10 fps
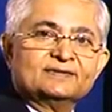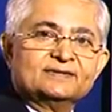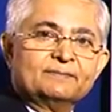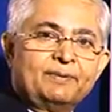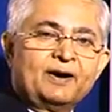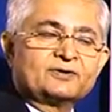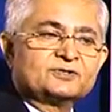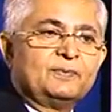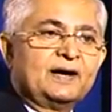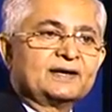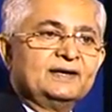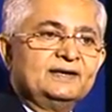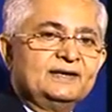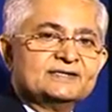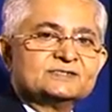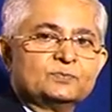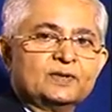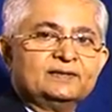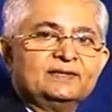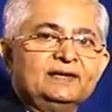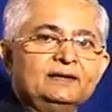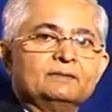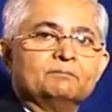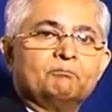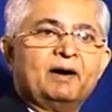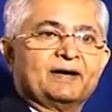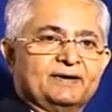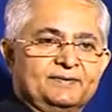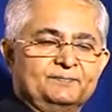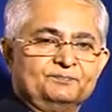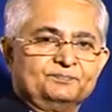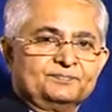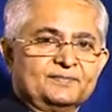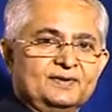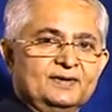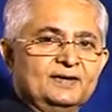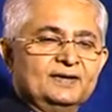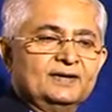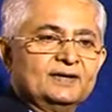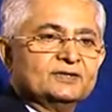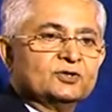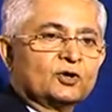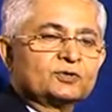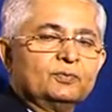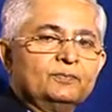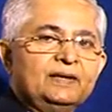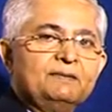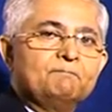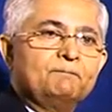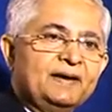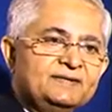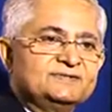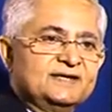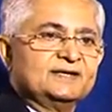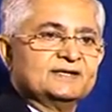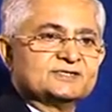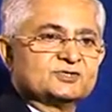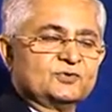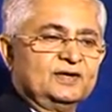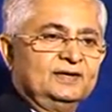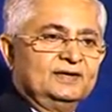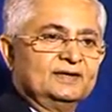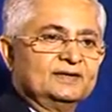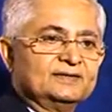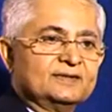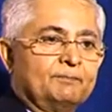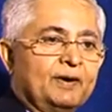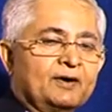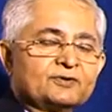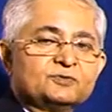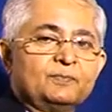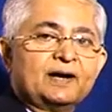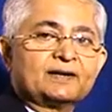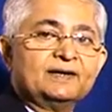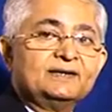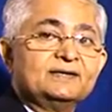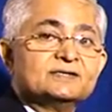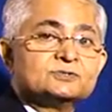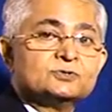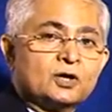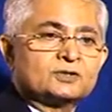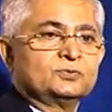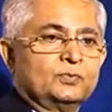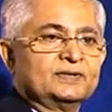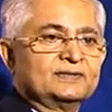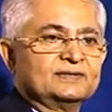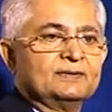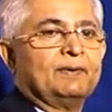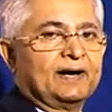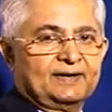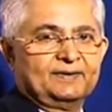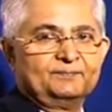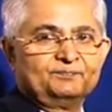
the power to bargain is with the buyer. In the automobile paint industry, the power to bargain is not with the buyer.